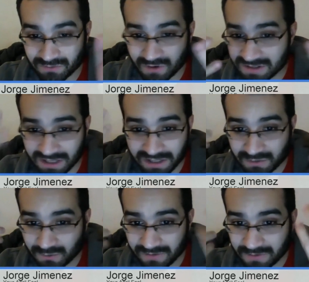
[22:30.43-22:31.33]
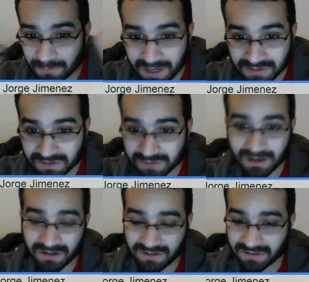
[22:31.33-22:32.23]
translated to whatever the pesos
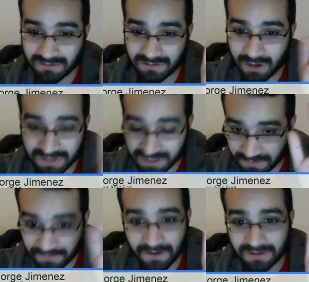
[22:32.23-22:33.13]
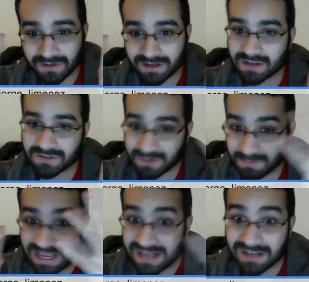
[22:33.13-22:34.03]
amount, because their currency's all fucked right now, so it could
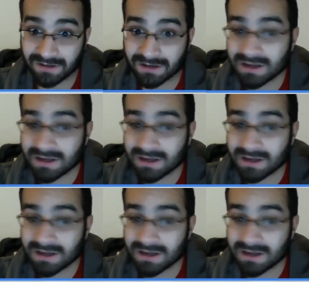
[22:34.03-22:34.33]
be anything.